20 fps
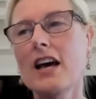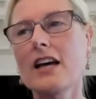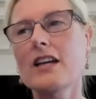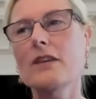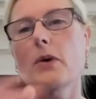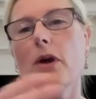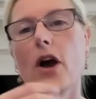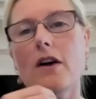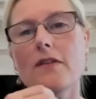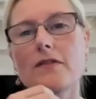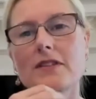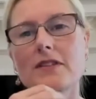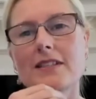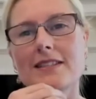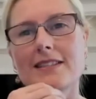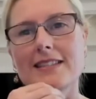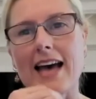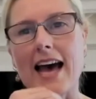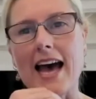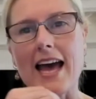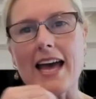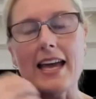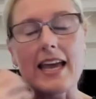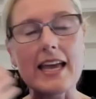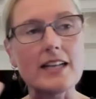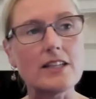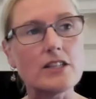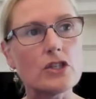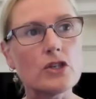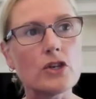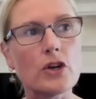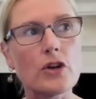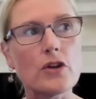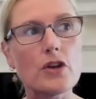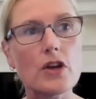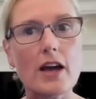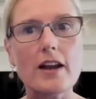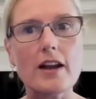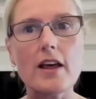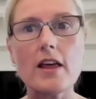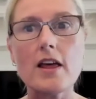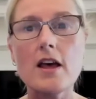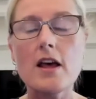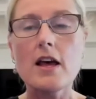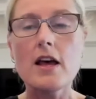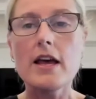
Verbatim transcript: we often say it's you know you got to